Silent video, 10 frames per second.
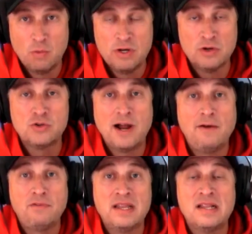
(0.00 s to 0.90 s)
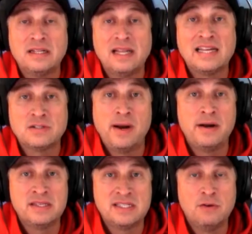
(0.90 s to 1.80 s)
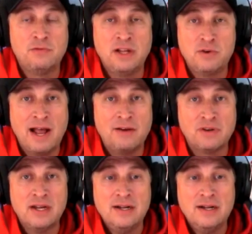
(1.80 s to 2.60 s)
When you're drafted in the last round of the CFL draft,